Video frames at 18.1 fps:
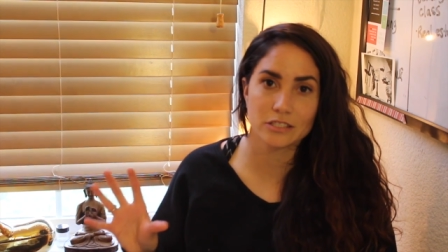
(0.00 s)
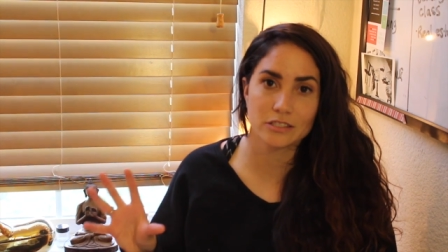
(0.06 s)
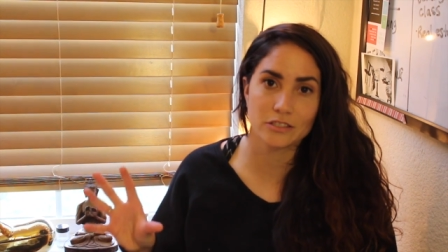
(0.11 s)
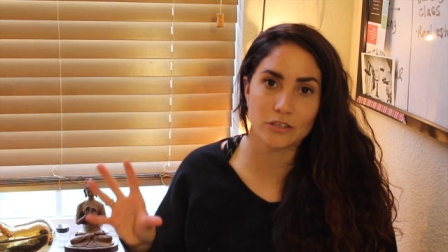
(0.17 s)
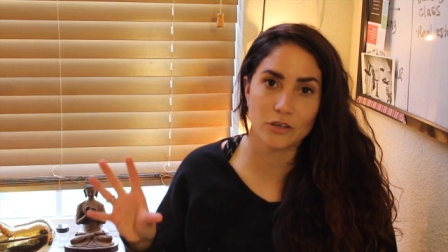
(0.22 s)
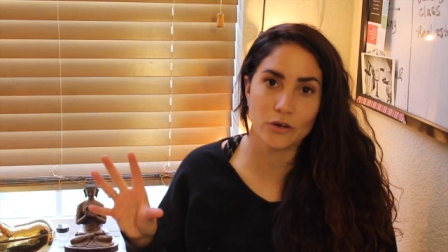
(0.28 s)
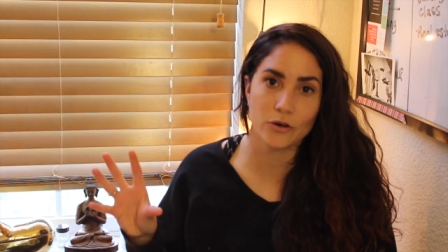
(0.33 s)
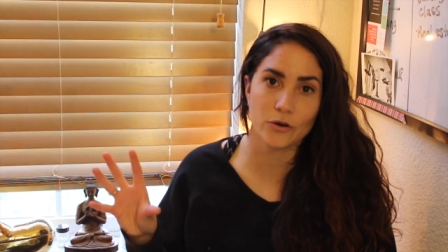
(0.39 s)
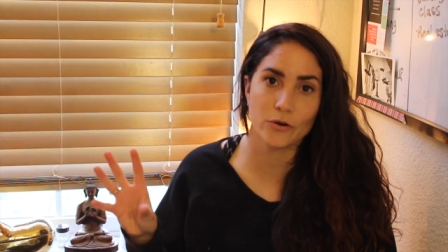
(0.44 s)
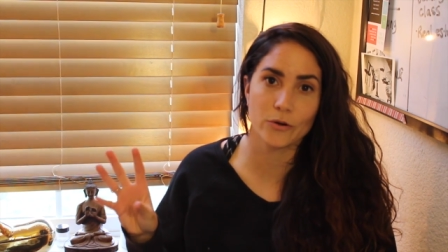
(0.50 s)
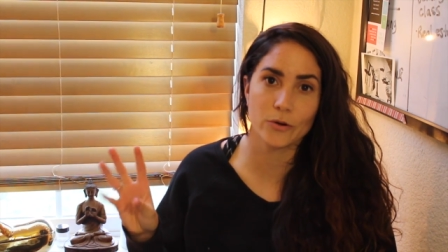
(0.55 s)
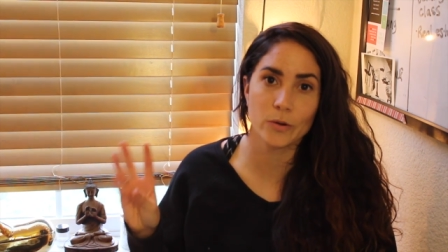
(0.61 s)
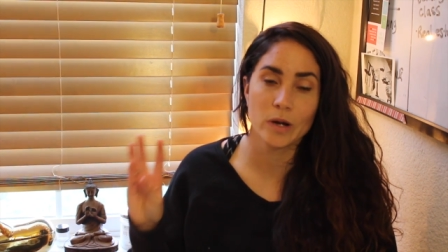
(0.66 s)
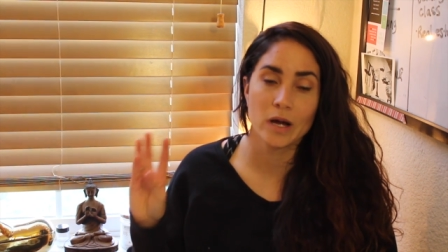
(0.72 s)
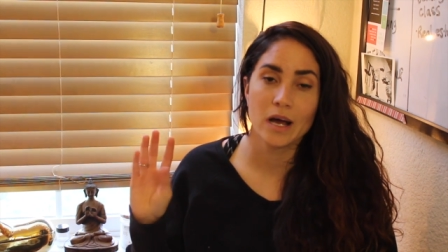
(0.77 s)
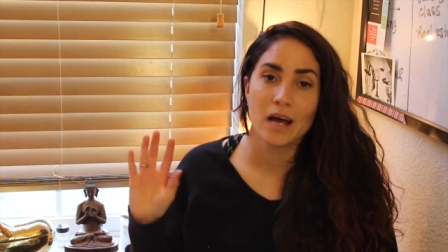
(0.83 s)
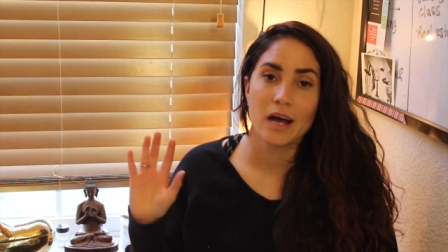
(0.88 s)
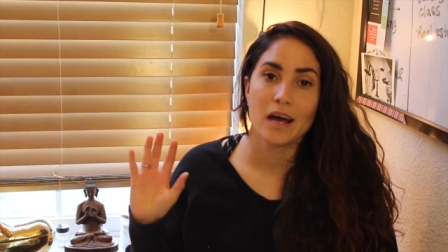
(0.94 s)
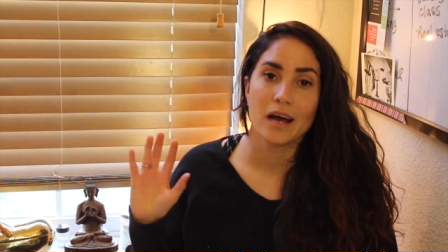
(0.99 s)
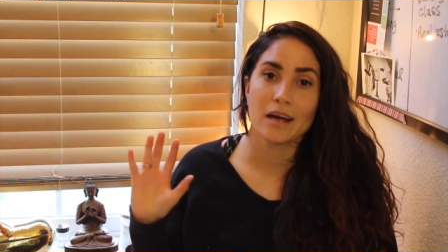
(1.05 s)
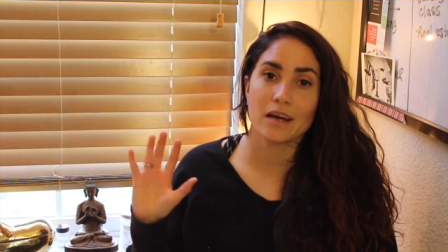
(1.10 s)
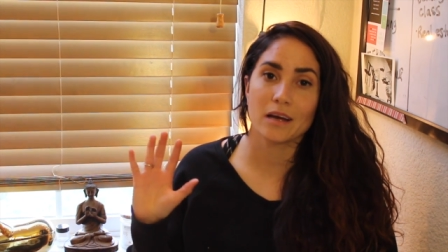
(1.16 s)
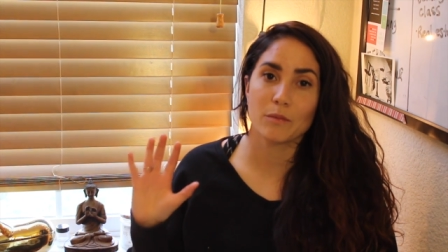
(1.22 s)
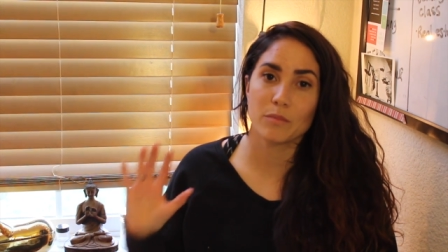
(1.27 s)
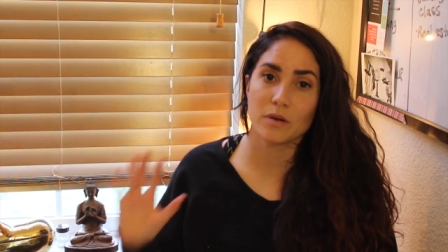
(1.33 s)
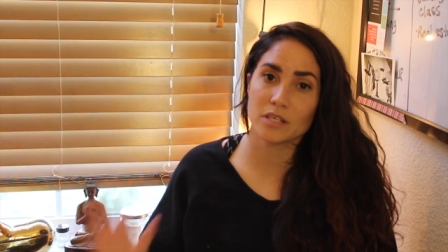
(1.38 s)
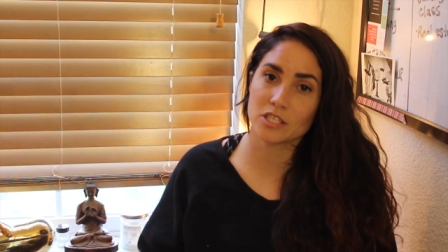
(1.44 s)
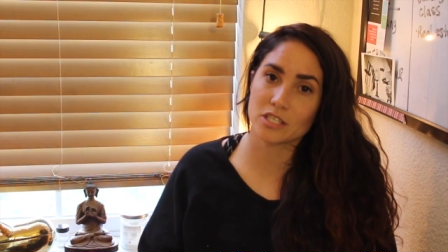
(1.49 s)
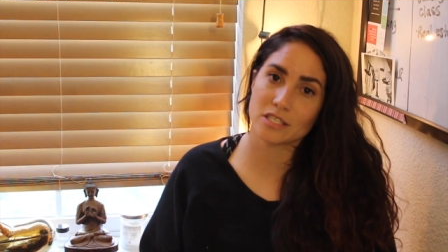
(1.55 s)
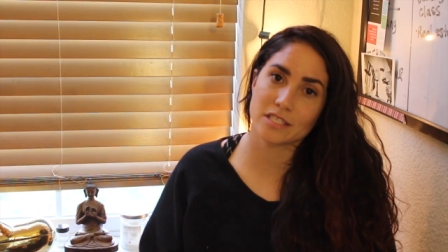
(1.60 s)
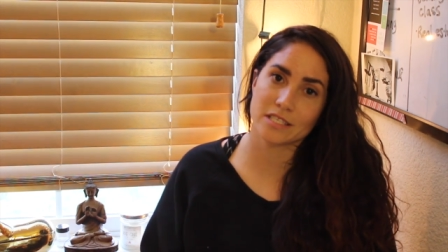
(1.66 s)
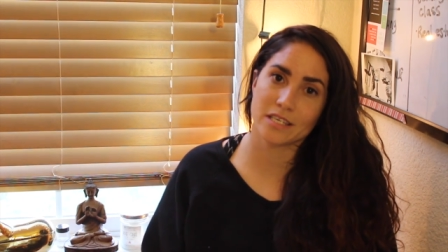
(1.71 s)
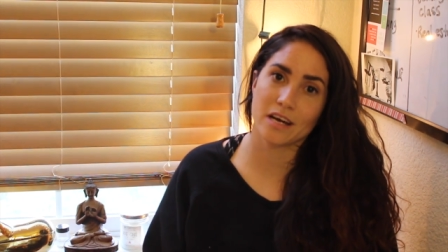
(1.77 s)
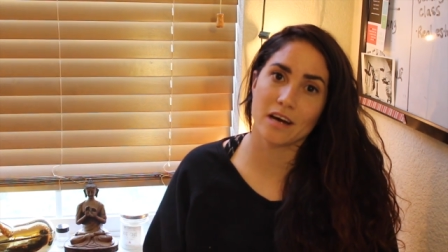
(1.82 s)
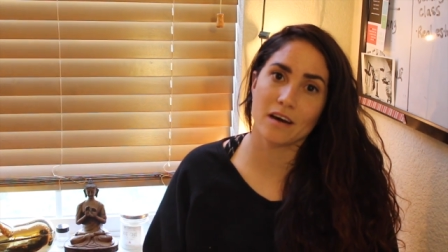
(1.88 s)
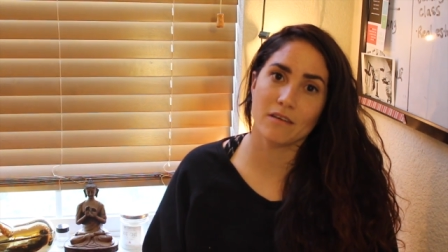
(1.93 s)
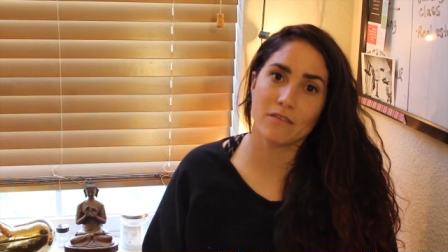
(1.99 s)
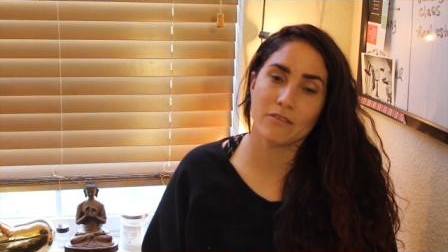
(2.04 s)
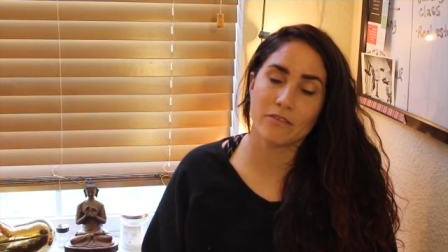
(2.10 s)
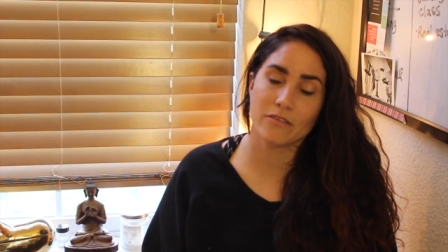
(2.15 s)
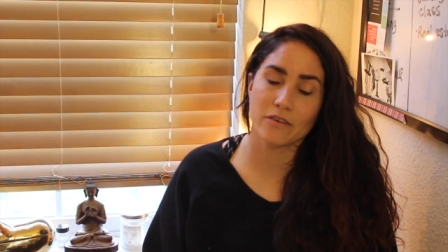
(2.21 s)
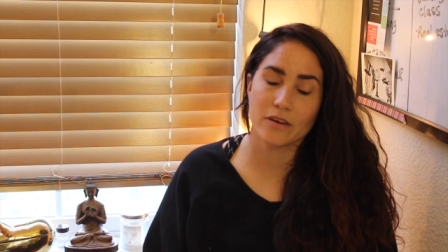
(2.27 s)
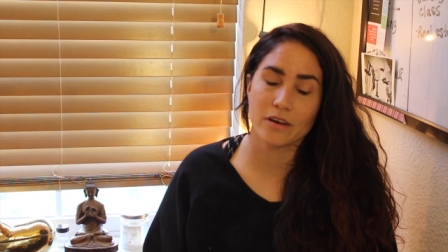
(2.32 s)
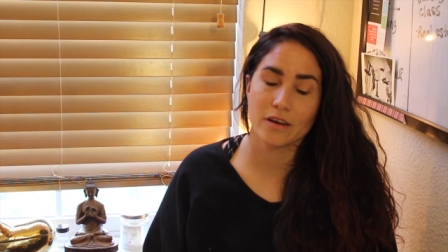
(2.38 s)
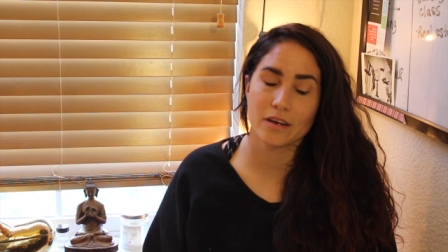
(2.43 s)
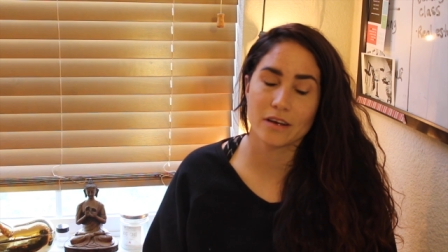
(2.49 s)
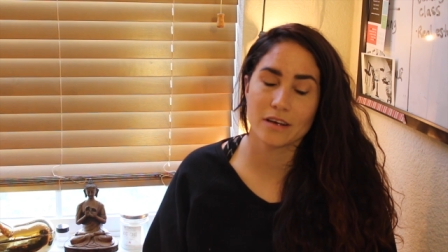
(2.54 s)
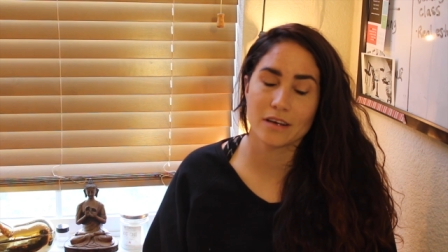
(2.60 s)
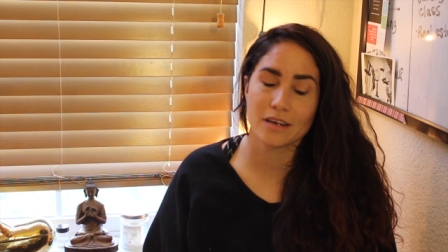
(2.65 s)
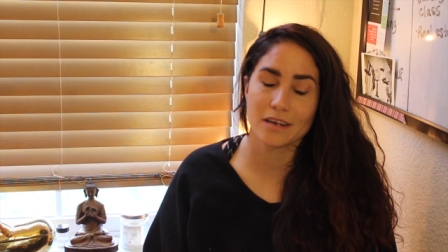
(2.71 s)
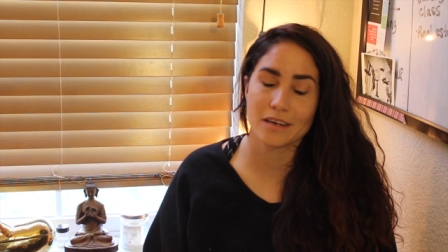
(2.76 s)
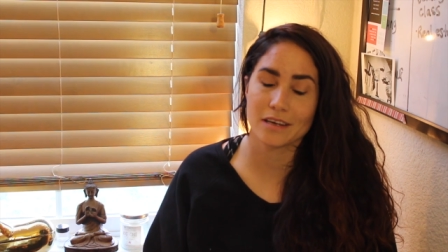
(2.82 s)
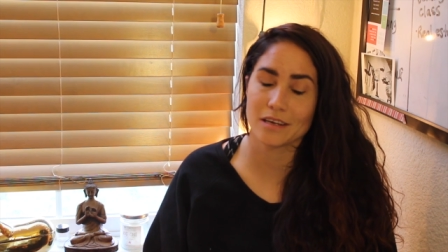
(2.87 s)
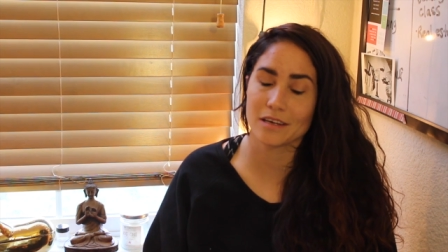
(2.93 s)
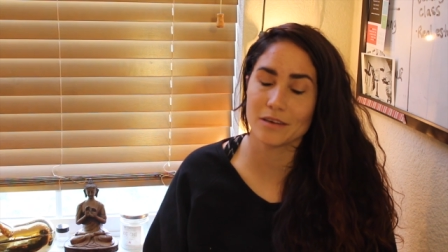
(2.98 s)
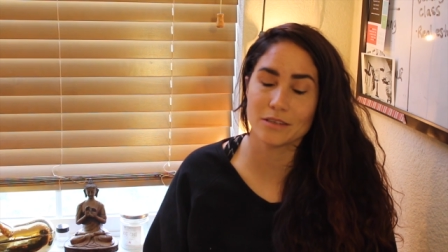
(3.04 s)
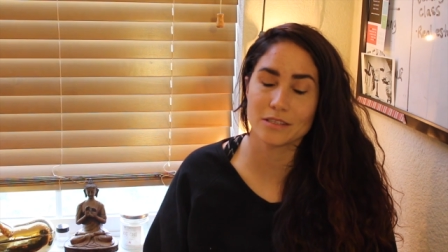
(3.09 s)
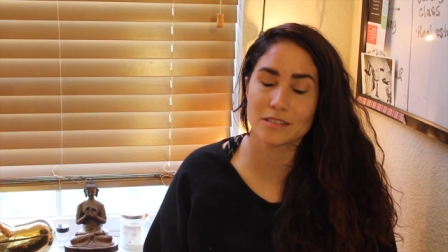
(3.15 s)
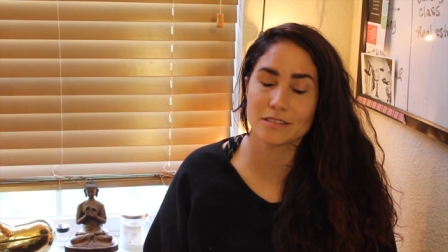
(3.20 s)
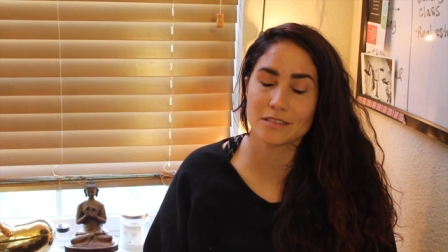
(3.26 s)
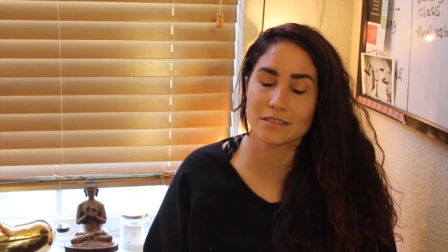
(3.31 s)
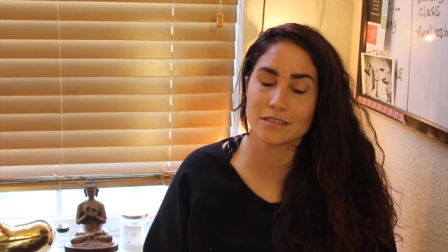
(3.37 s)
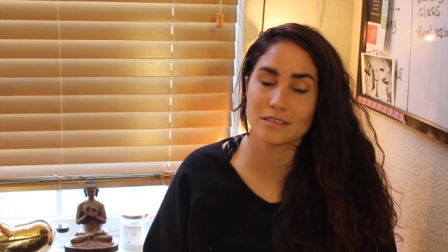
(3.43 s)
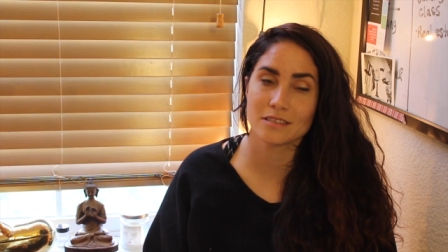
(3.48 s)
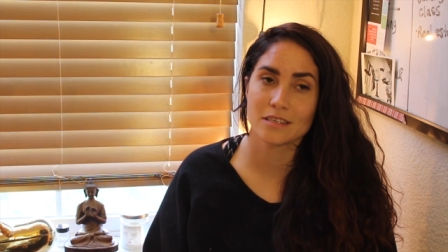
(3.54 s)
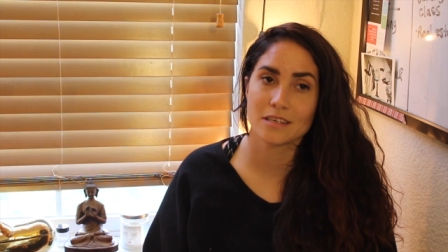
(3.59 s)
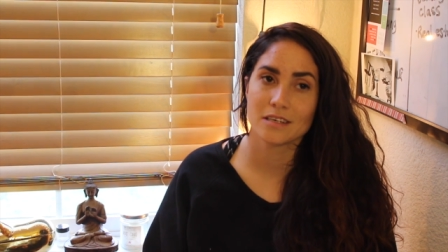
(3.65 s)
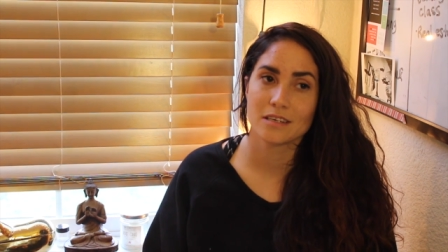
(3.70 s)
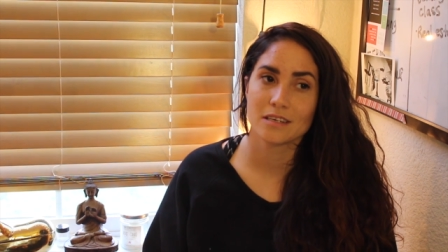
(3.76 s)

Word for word: So I got a bunch of stuff. It's